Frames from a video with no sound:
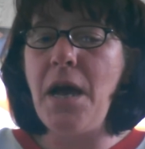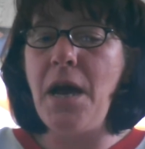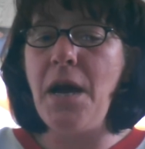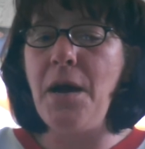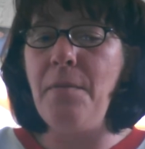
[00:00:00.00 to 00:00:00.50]

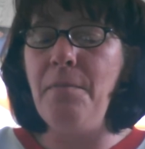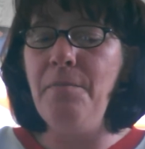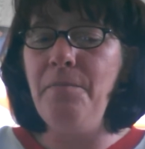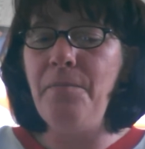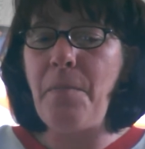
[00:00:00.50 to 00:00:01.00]

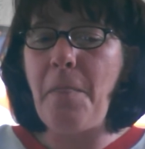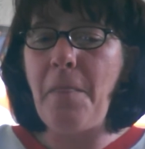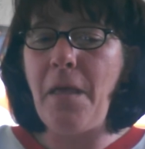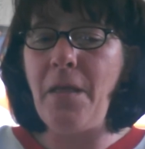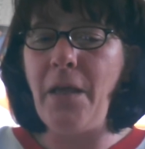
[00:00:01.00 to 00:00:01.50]
And
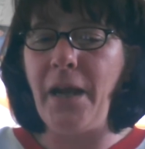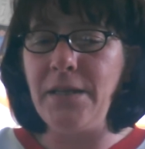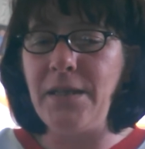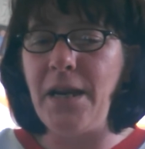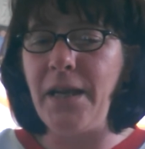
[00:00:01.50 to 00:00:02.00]
like
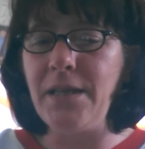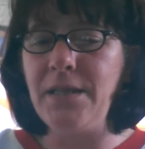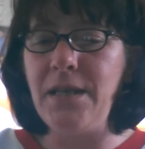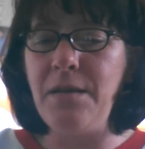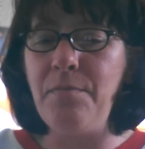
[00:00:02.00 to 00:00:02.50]
I said, I could
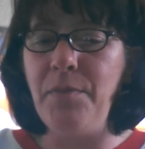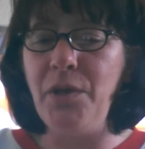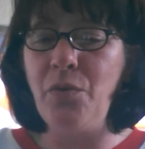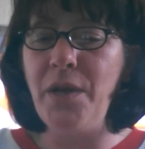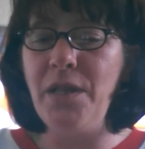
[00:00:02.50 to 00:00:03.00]
see
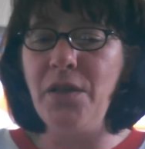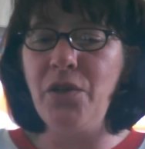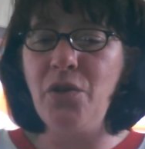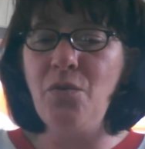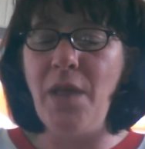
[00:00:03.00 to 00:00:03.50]
between the
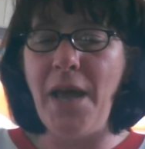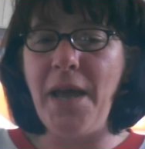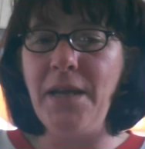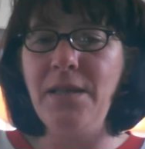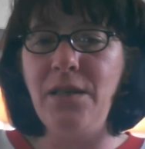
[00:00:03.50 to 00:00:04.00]
two
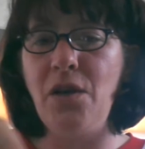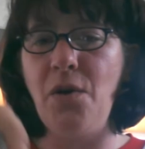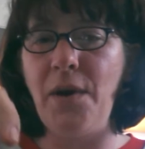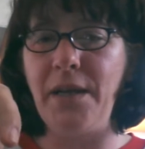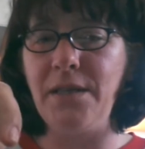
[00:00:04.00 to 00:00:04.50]
legs.
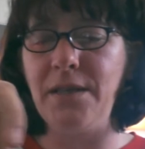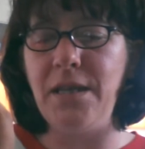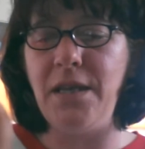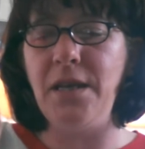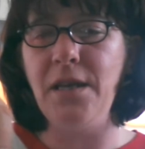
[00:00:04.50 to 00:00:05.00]
I could
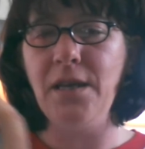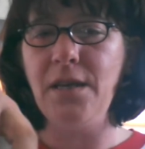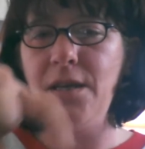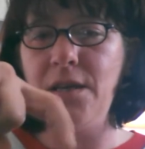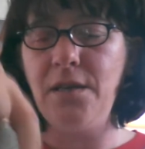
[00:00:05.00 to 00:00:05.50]
see
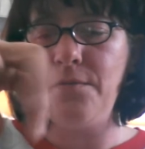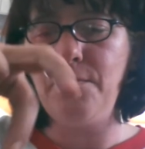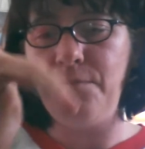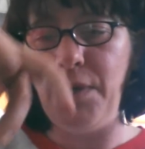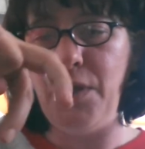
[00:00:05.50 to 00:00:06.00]

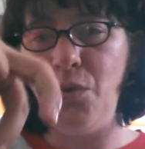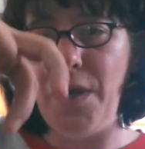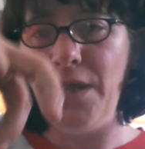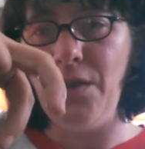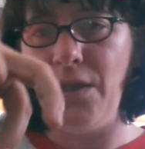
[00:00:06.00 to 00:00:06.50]

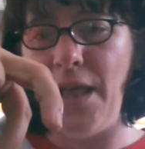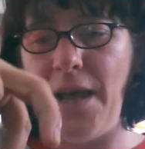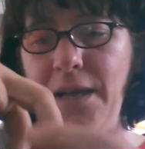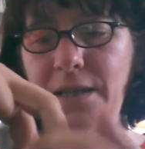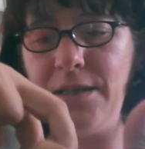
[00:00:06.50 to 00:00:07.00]
between the
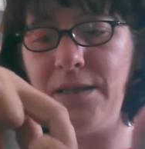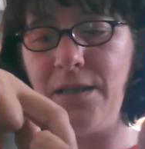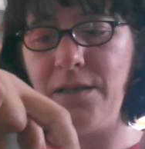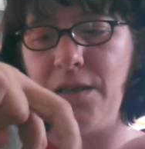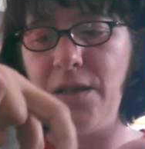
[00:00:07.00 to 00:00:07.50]
legs,
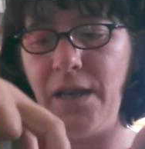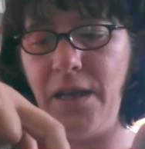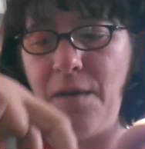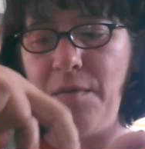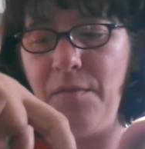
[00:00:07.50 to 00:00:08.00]
the
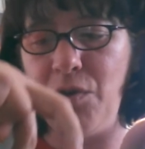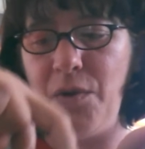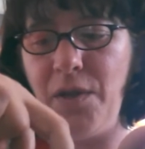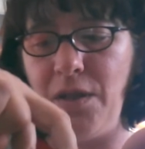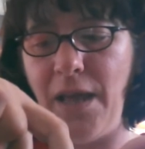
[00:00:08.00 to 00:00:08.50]
sunlight coming
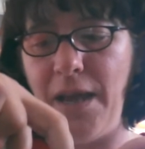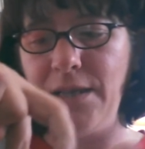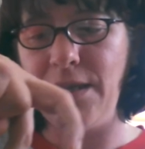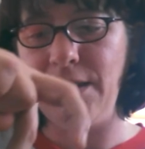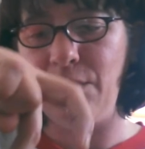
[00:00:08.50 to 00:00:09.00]
between the
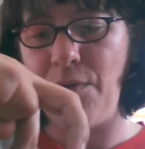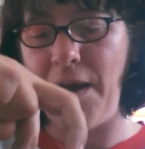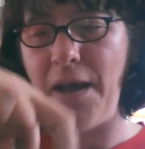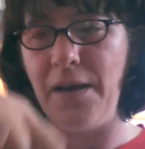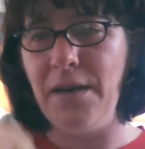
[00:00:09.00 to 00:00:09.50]
legs as it
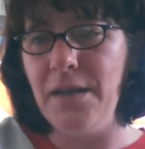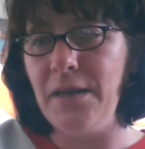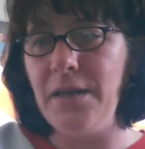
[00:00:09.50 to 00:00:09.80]
ran.